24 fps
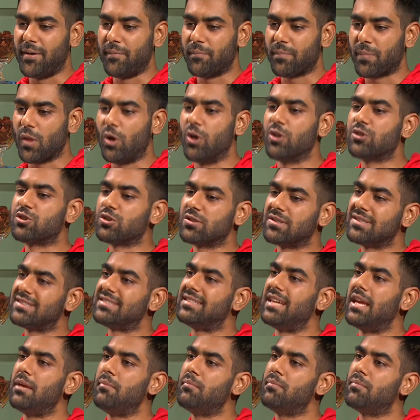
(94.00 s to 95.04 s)
Also, the
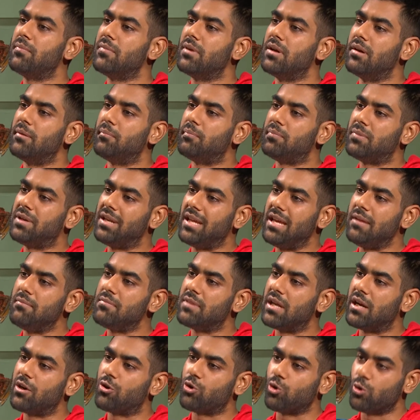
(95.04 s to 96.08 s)
same team
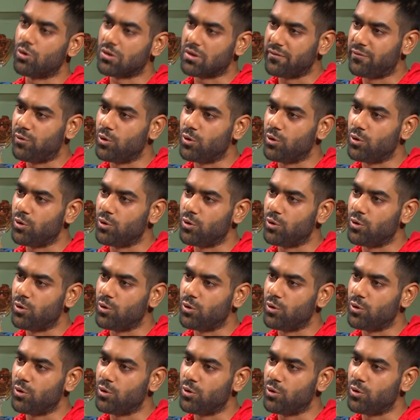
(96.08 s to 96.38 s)
that wrote the